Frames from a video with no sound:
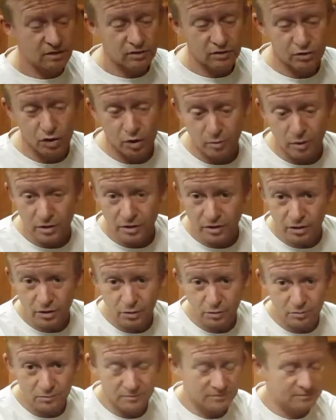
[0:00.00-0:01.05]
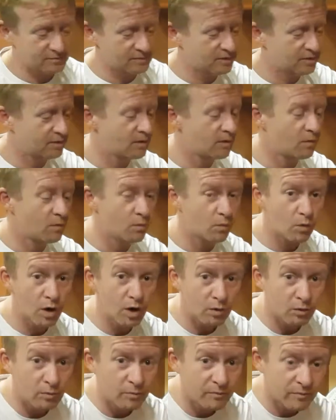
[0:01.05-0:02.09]
2x2,
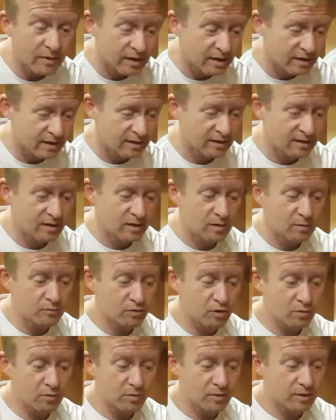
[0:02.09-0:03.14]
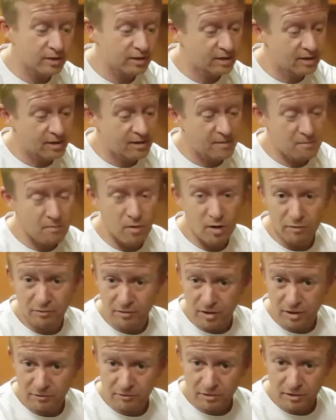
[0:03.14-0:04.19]
well, probably my
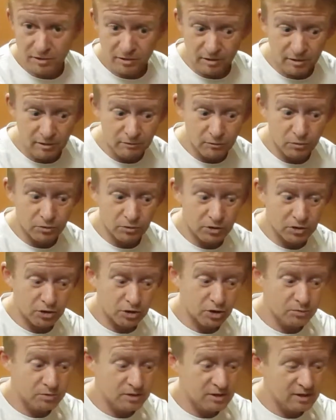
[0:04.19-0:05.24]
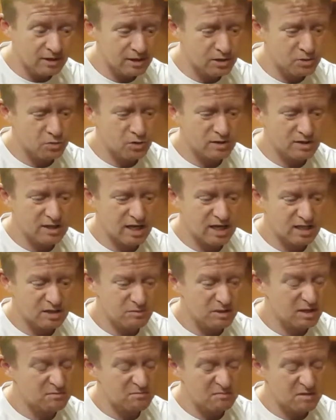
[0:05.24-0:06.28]
favourite of all the cubes. This one takes
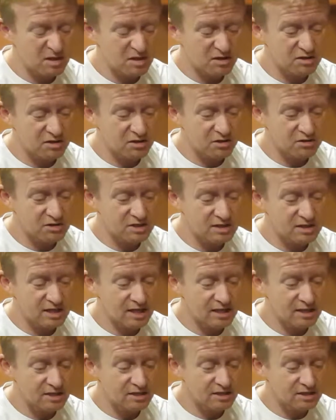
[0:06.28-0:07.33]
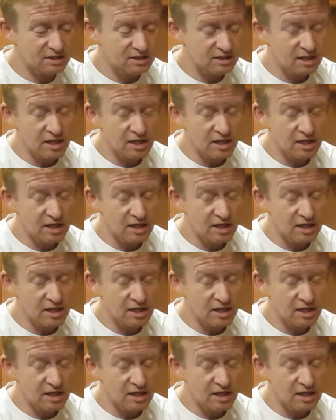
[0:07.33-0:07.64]
me 30 seconds,